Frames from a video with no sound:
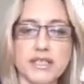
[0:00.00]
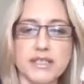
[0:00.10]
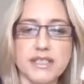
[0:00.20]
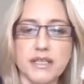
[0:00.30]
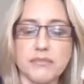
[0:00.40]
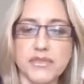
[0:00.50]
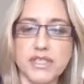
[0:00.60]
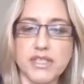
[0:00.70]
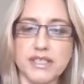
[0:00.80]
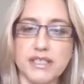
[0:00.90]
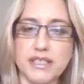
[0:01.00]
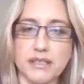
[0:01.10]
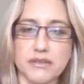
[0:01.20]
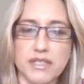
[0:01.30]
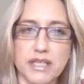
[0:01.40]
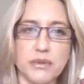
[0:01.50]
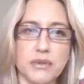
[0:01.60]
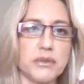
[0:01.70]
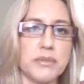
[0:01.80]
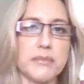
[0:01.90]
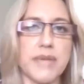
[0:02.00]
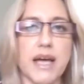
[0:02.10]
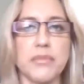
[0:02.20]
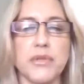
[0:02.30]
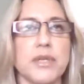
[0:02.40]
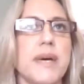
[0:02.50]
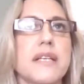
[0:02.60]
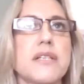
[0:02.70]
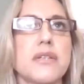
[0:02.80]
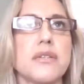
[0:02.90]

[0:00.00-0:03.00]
um, just to tell you a little bit about BeautyPay too.